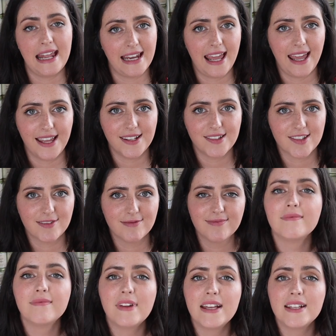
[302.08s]
an age.
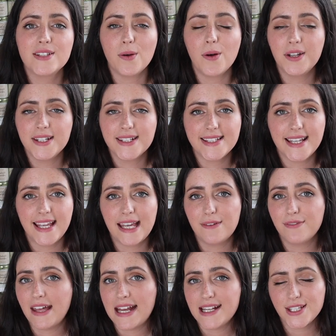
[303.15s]
So honestly,
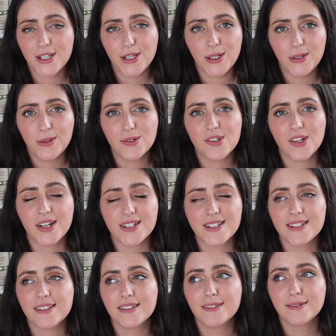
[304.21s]
if that's you,
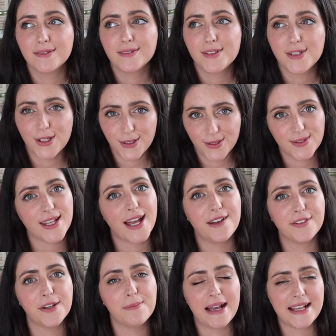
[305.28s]
just do
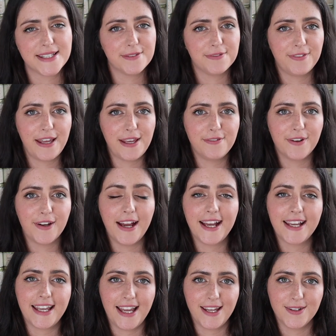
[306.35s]
yourself a massive favour
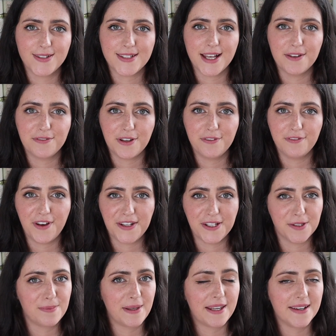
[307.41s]
and get yourself a
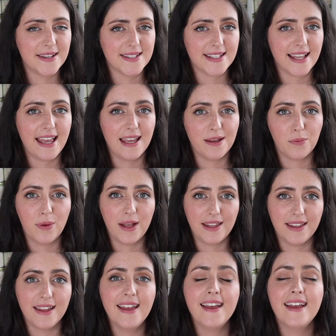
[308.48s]
funnel, because it
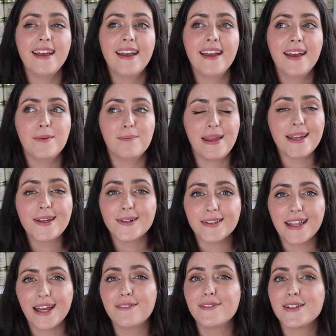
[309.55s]
will make your
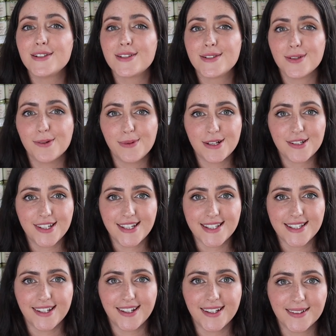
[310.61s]
life so much
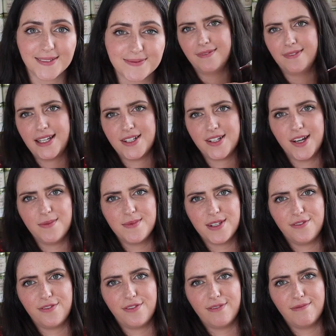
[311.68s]
easier. In terms
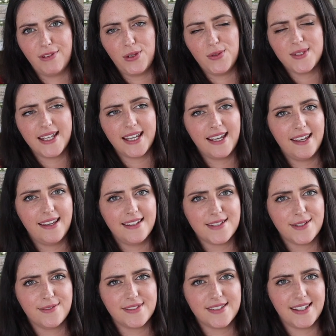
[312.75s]
of using it,
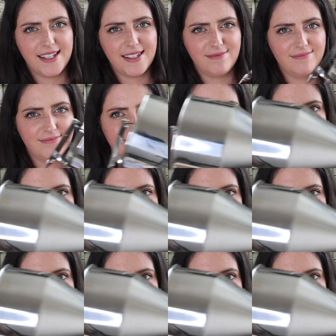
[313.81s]
it's obviously